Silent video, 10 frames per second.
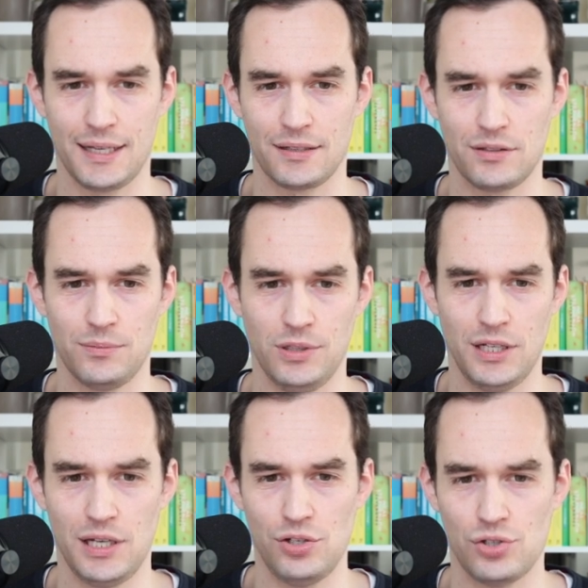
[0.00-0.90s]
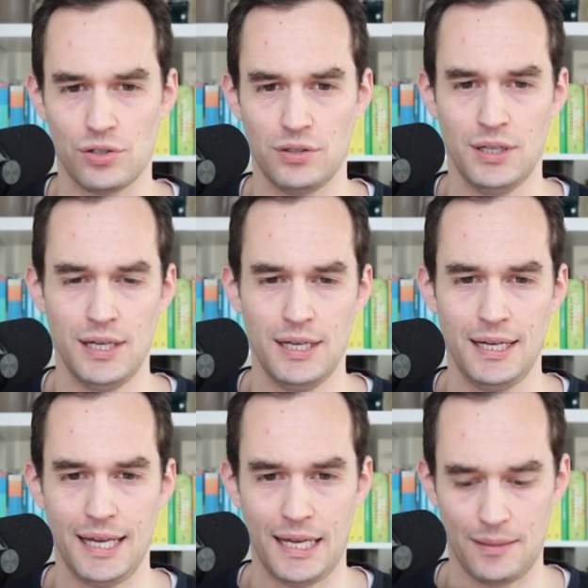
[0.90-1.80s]
and communication
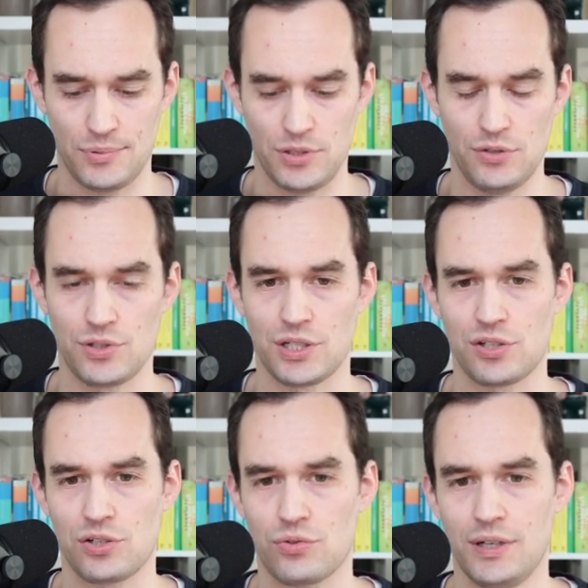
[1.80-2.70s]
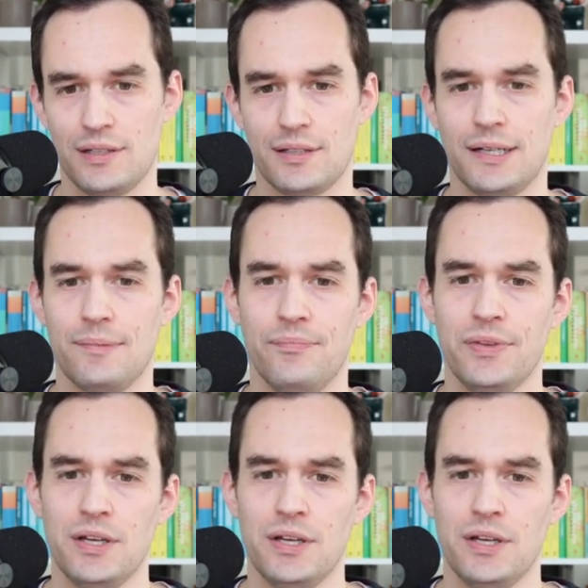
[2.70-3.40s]
apps using screen time.